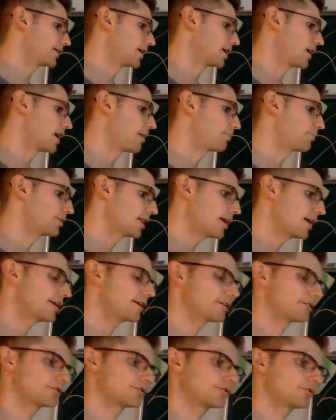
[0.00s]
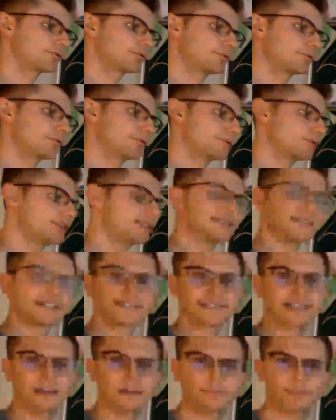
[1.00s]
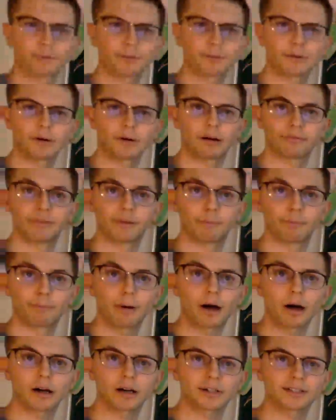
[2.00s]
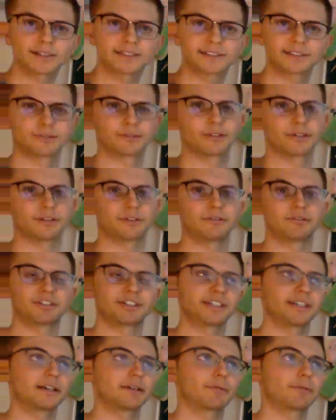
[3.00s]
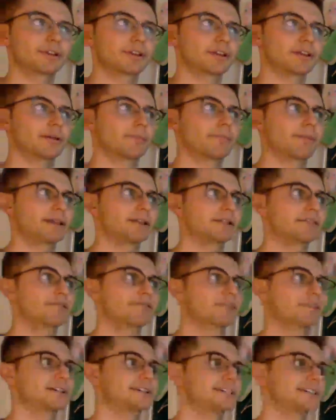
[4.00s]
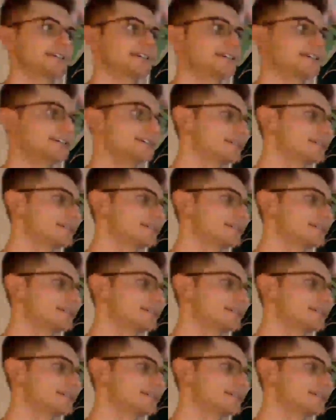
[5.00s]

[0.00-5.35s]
apply it to this example of the box so that you see what the main difference is,